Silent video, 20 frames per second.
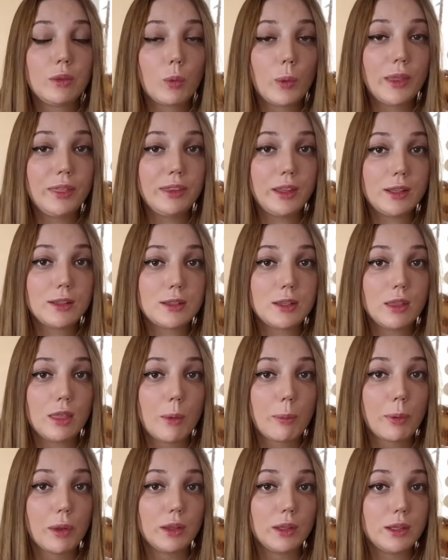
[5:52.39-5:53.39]
when they see the
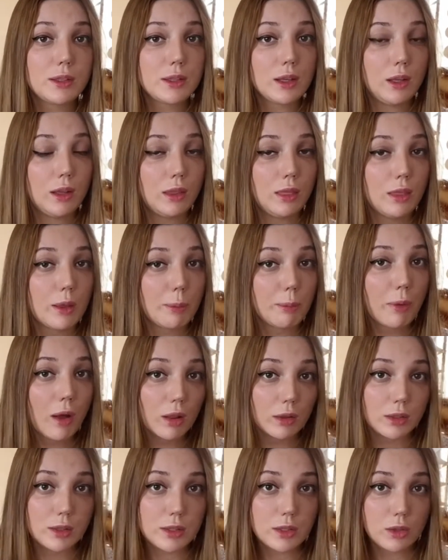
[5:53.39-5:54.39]
police in the
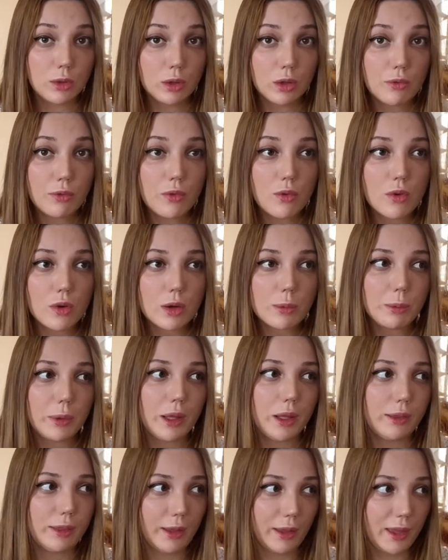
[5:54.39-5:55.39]
police uniform,
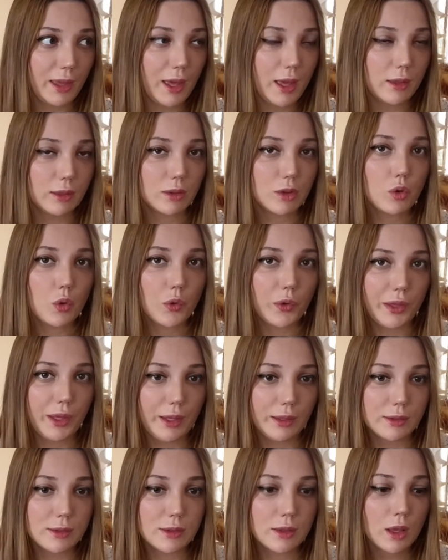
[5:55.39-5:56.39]
it again
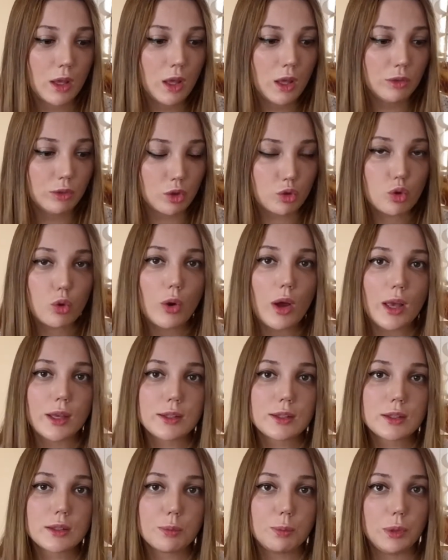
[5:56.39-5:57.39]
creates the
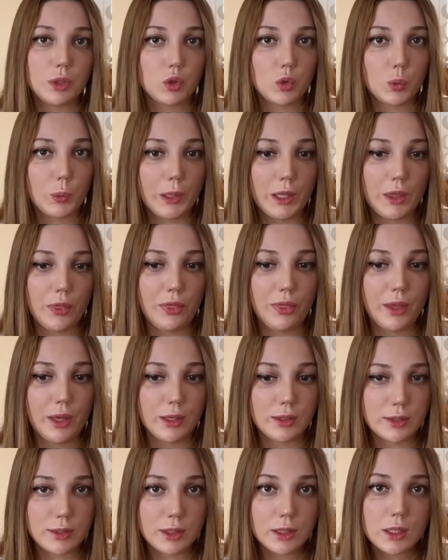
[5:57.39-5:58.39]
trust between the
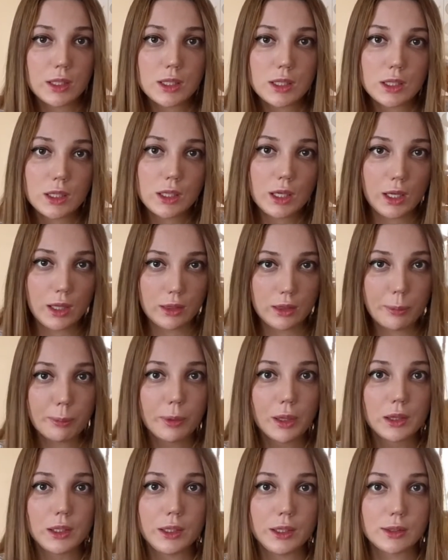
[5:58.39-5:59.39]
citizen and the
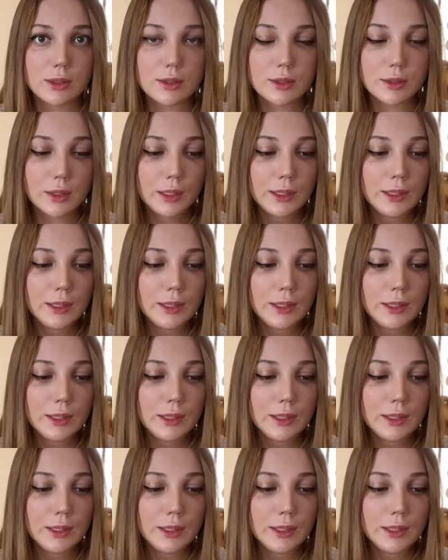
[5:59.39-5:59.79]
police.